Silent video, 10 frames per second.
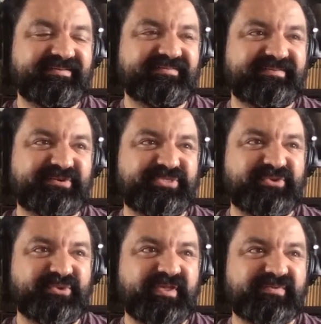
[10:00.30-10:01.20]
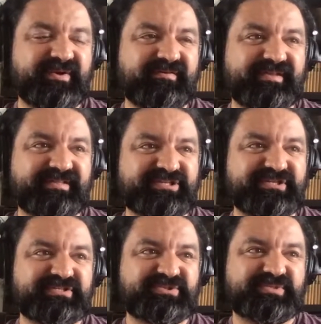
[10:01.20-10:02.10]
what you're doing around like teaching
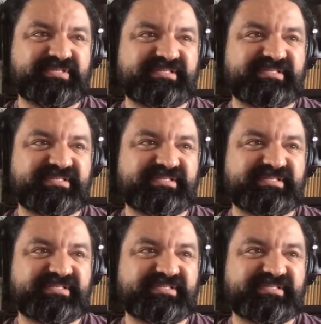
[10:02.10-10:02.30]
students the